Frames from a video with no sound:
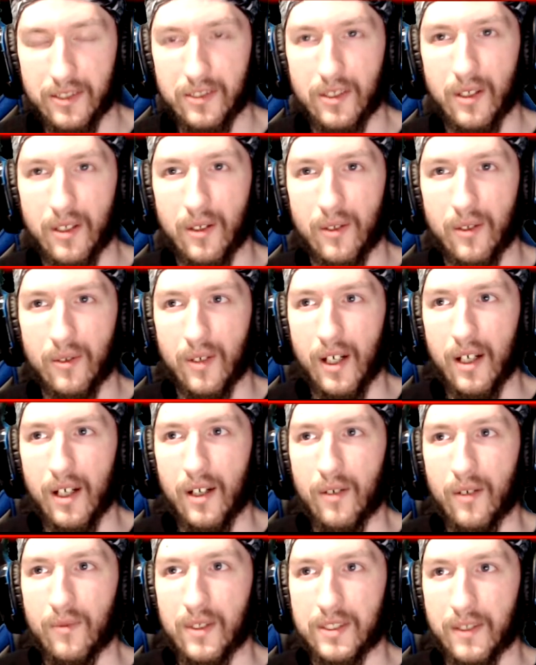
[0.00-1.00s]
So
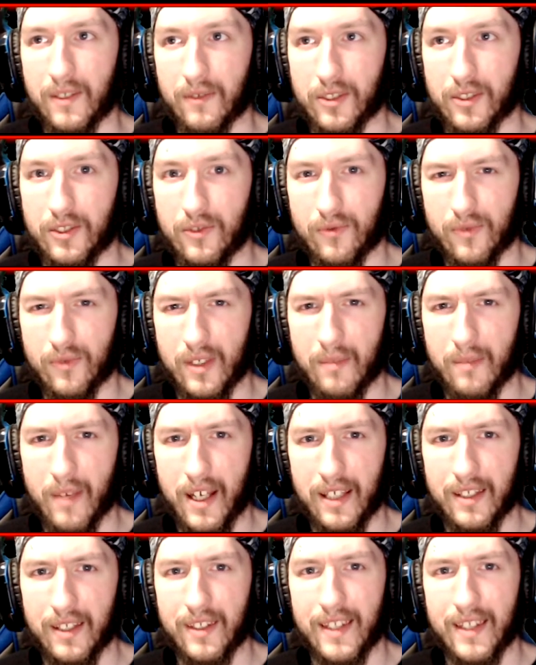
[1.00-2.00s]
Resident Evil two
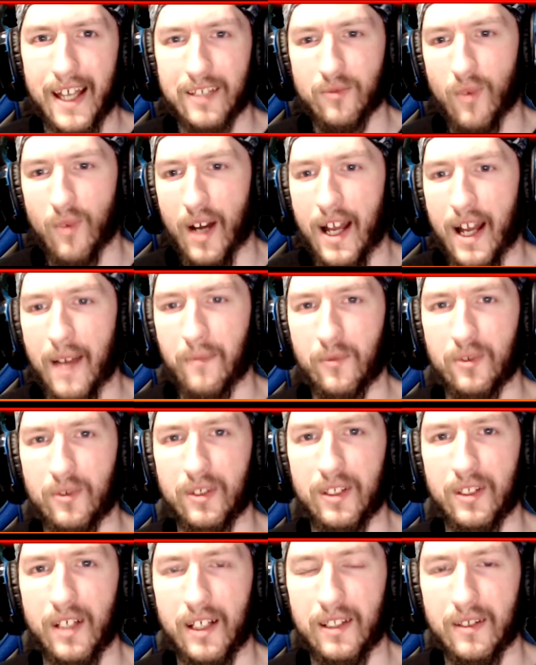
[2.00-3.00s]
Remake, that's why I'm
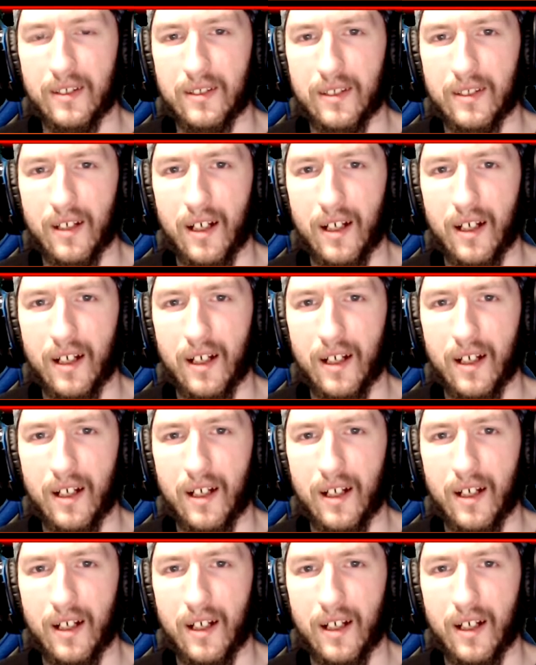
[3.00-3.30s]
really on the,